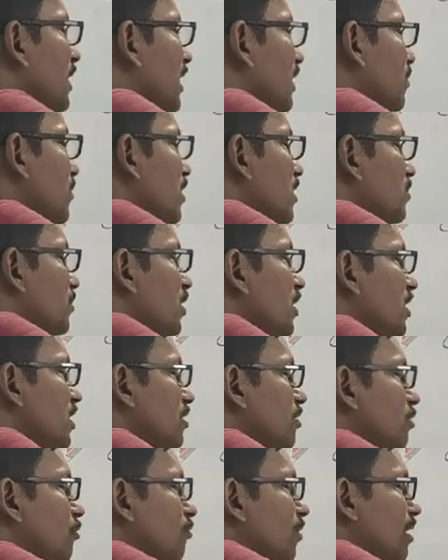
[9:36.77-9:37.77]
That means V
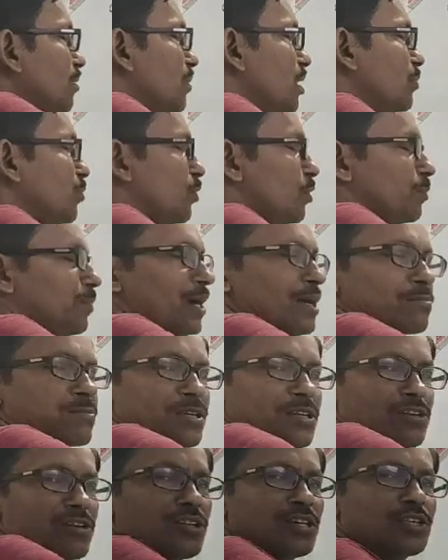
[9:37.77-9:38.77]
is equal to 1 by 4 pi
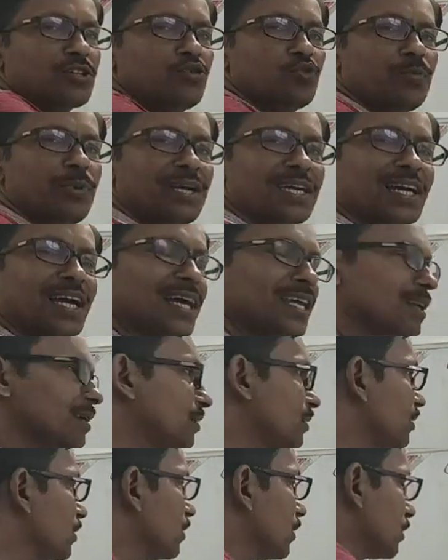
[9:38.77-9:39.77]
epsilon naught Q by
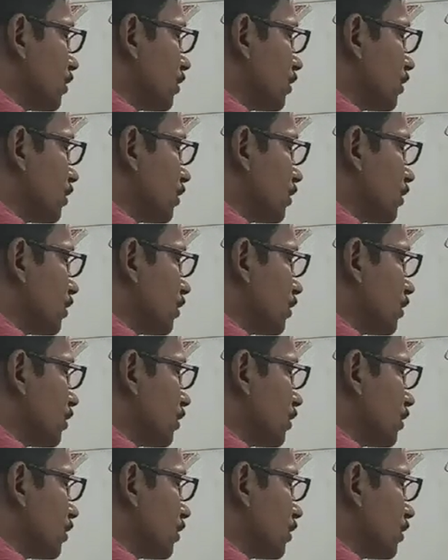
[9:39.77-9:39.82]
R.